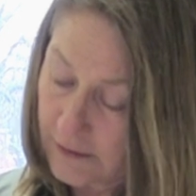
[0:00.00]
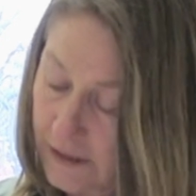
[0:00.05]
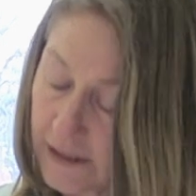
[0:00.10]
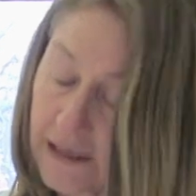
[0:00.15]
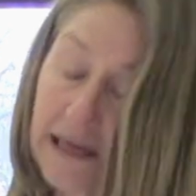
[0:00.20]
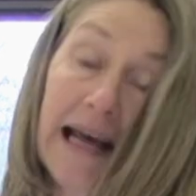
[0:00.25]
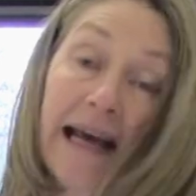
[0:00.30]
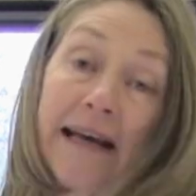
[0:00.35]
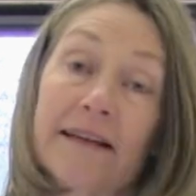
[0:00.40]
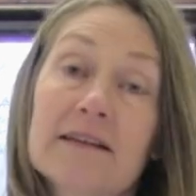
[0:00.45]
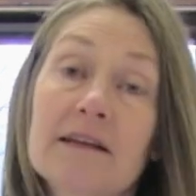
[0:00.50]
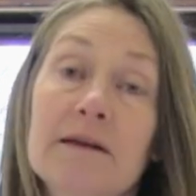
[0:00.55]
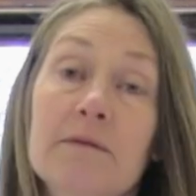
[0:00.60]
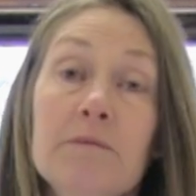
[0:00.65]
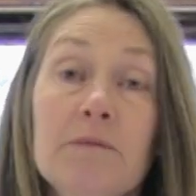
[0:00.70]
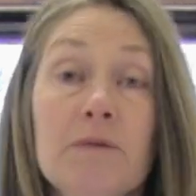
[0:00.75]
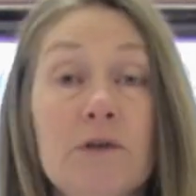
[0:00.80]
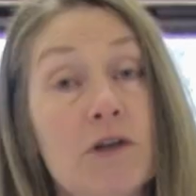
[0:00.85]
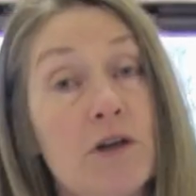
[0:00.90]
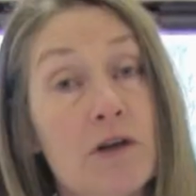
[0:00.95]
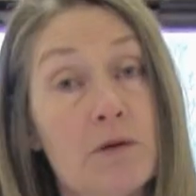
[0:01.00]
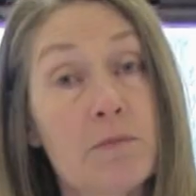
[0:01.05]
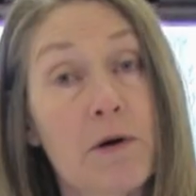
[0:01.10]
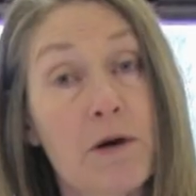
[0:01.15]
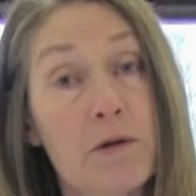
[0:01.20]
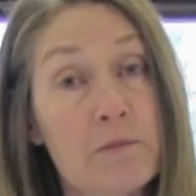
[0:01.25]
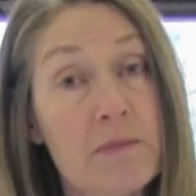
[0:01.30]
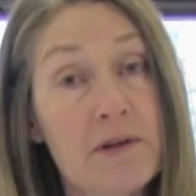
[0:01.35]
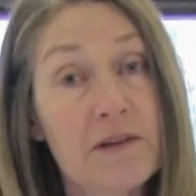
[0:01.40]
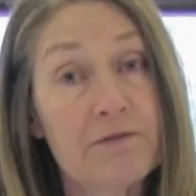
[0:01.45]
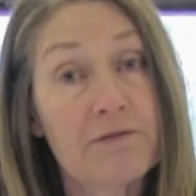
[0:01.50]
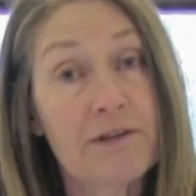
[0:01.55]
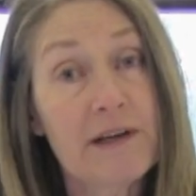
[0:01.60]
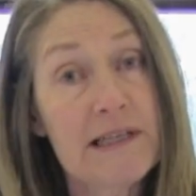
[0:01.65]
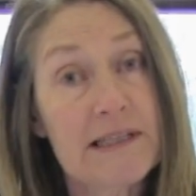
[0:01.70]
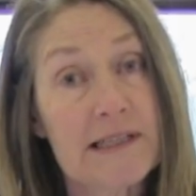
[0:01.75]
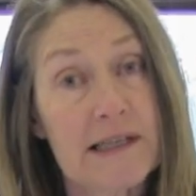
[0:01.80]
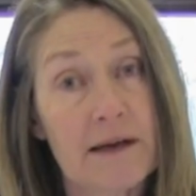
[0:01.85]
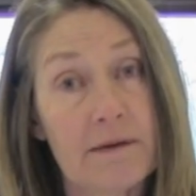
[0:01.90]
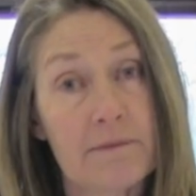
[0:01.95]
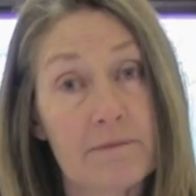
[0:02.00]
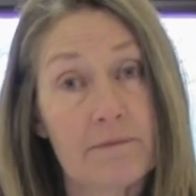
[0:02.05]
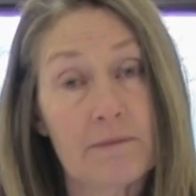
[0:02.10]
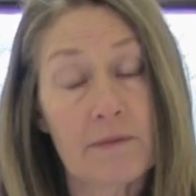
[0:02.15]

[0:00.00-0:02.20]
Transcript: collect them. You can pop them in the freezer